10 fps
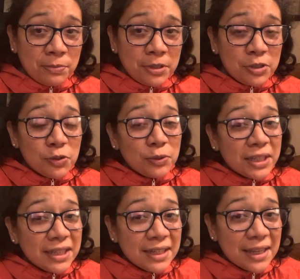So
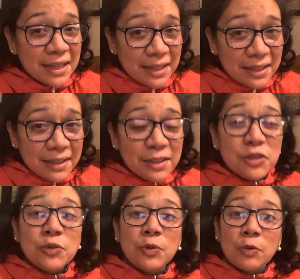leaning in to
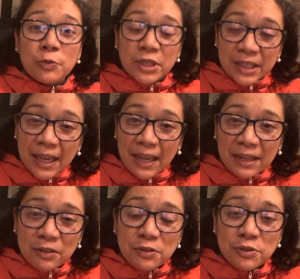what we can
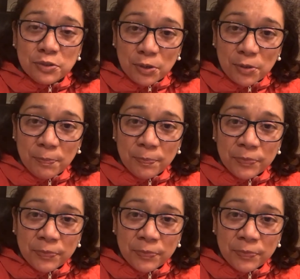control